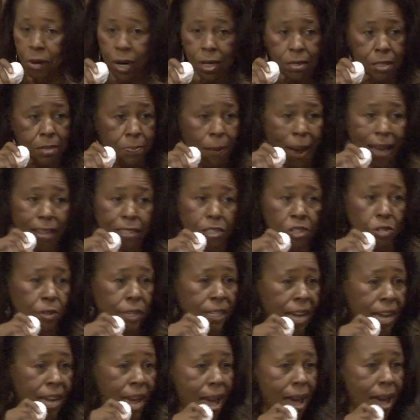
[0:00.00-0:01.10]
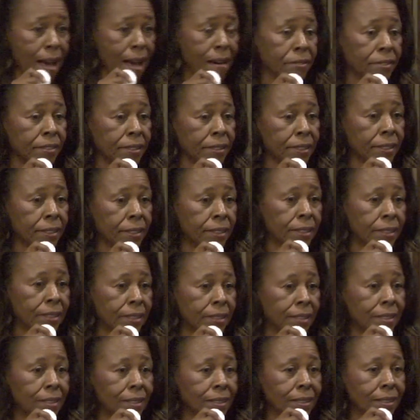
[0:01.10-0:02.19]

I'm telling you, it's the worst bite you can have.